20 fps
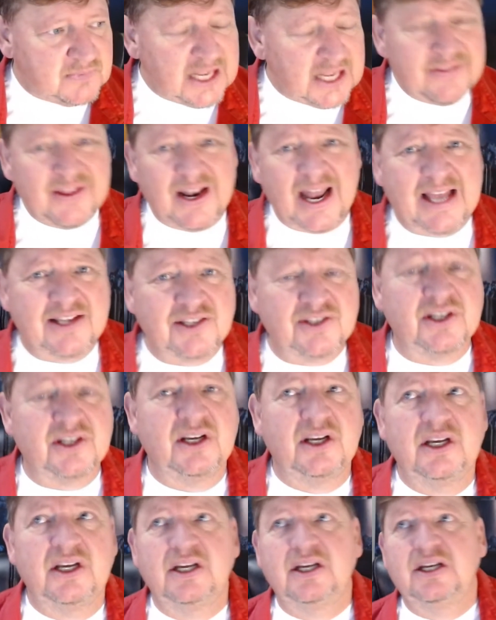in the last
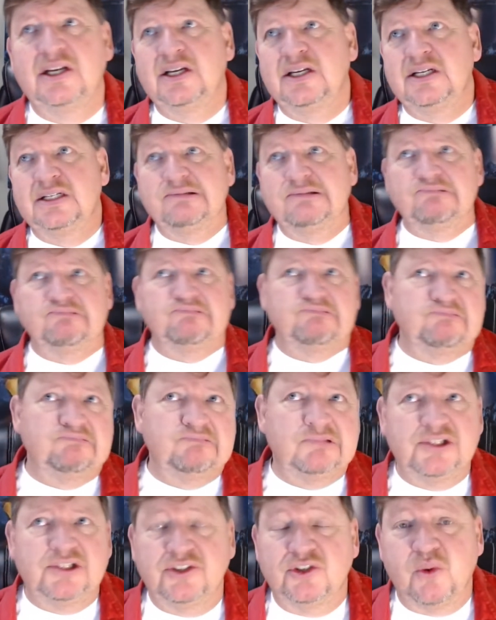
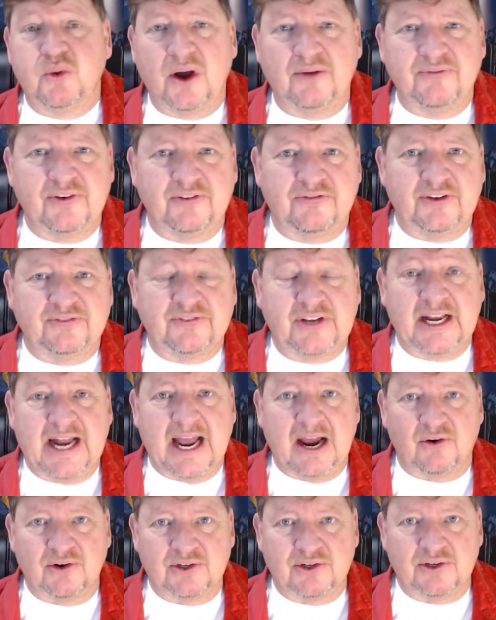12 to 15
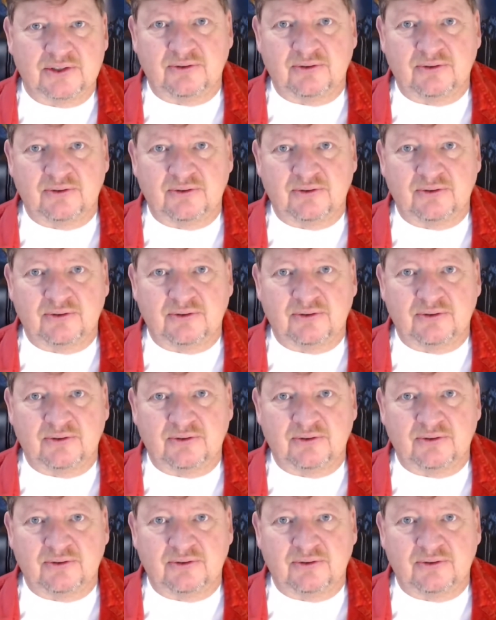hours,